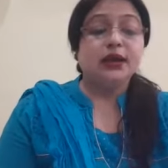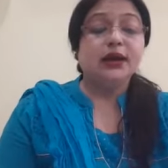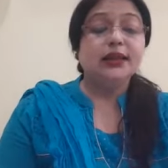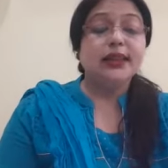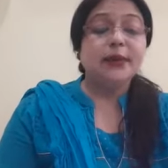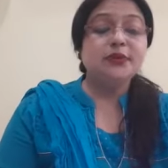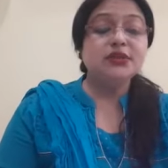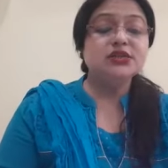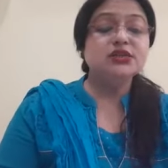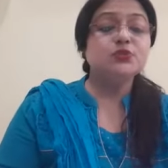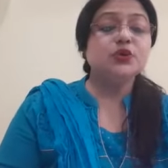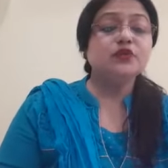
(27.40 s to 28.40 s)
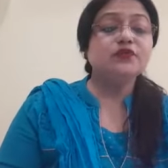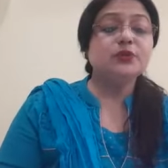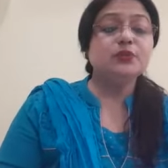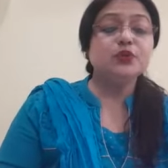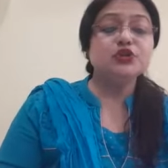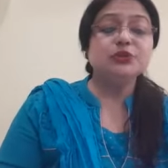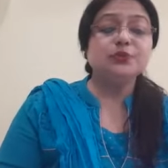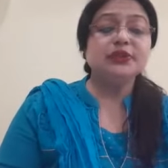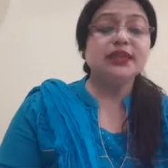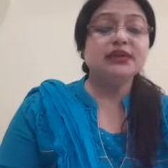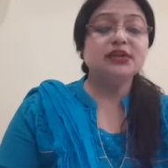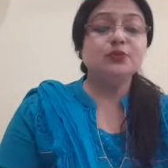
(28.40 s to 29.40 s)
A Lament is one of the most
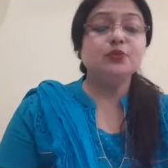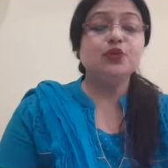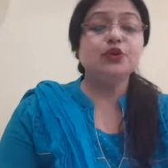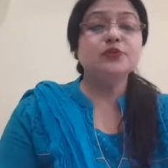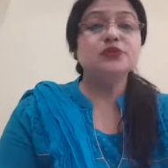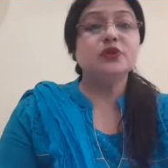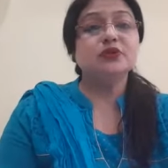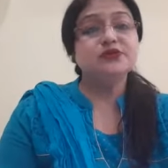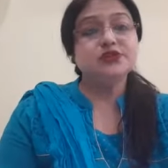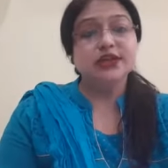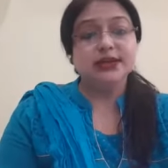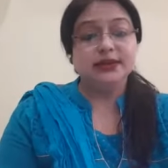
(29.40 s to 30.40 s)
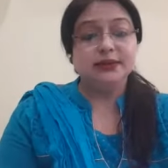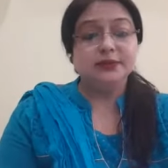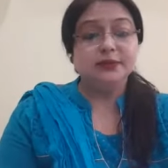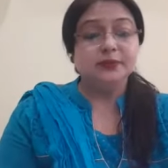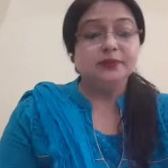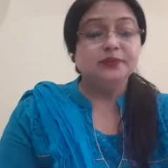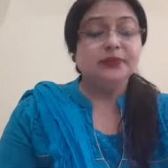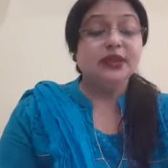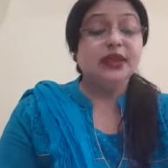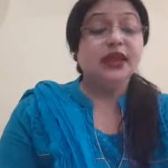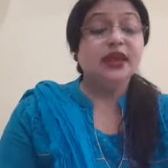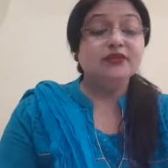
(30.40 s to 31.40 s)
pathetic poems of Shelley.
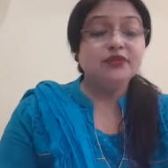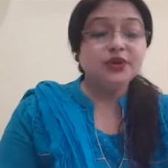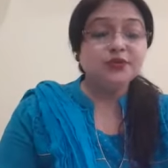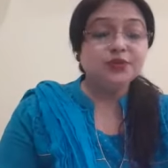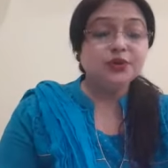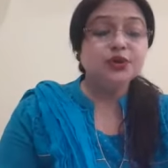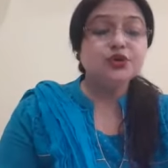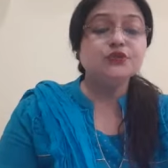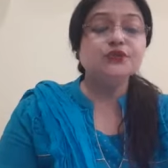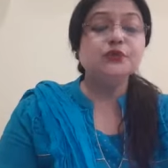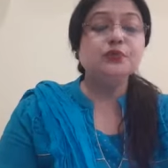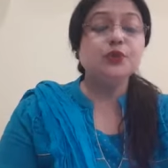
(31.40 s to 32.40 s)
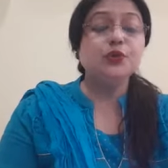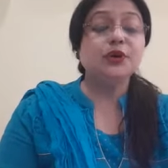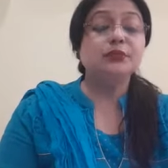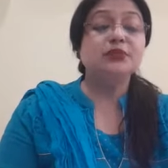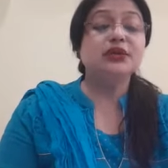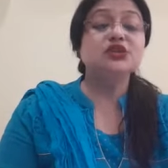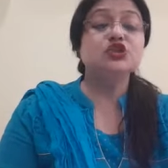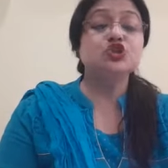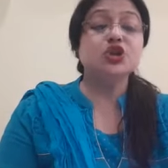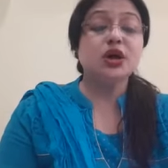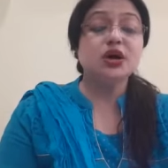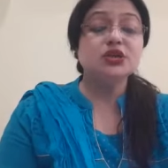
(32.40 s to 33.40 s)
Every word of the poem is
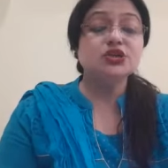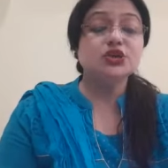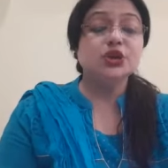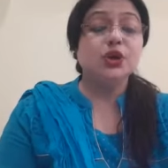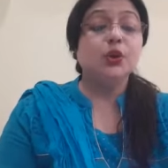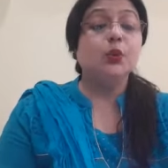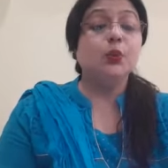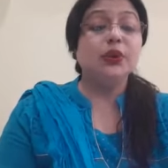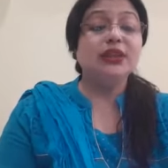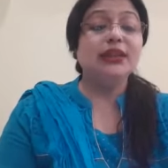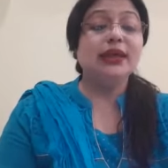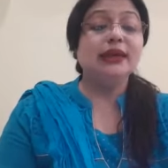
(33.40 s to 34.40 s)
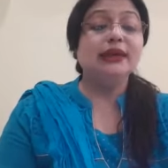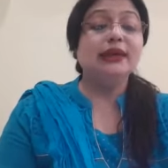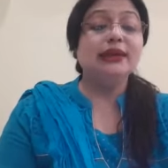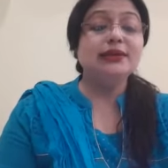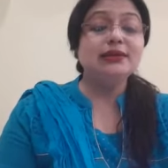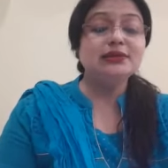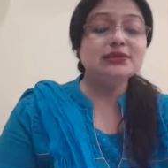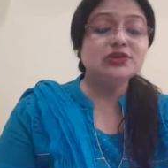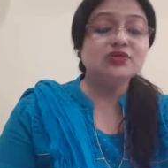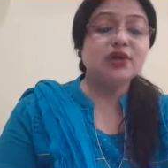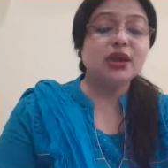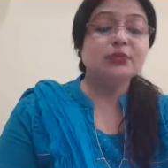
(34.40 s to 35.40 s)
charged with an
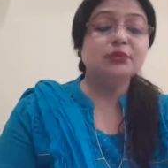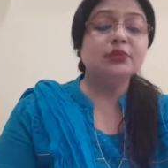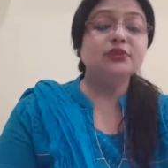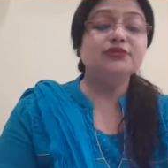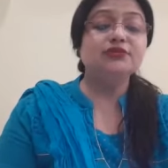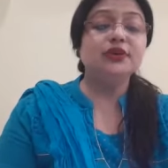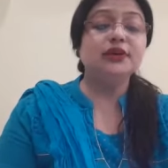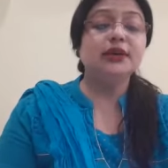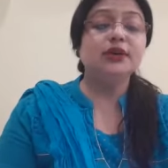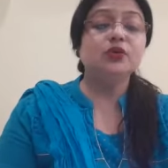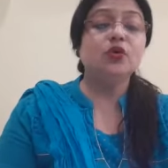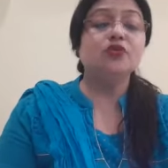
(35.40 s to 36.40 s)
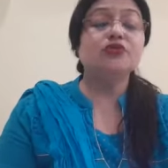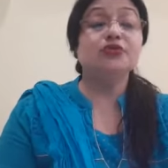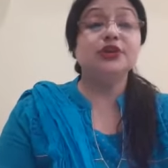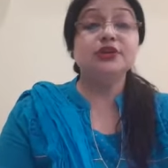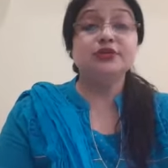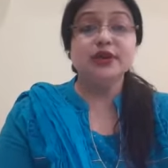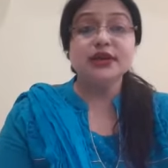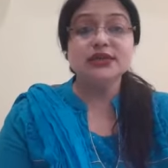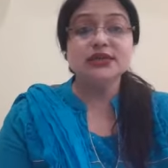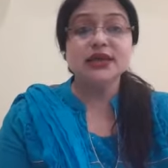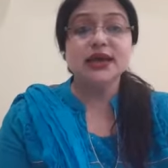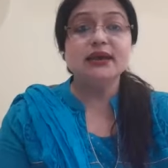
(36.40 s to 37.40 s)
indescribable feeling of
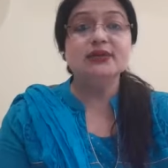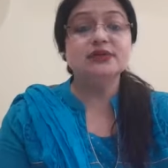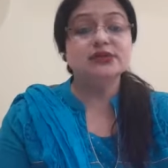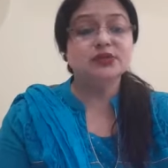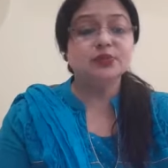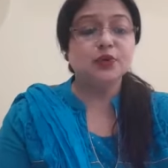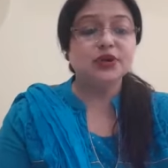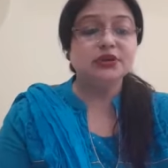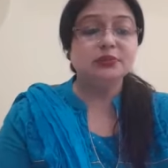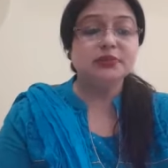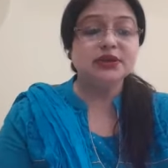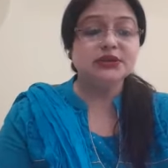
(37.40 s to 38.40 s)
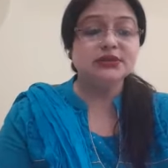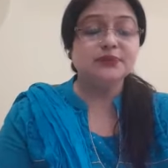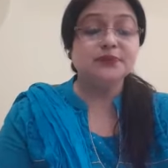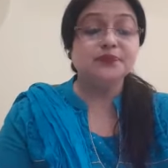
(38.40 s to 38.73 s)
regret and disappointment.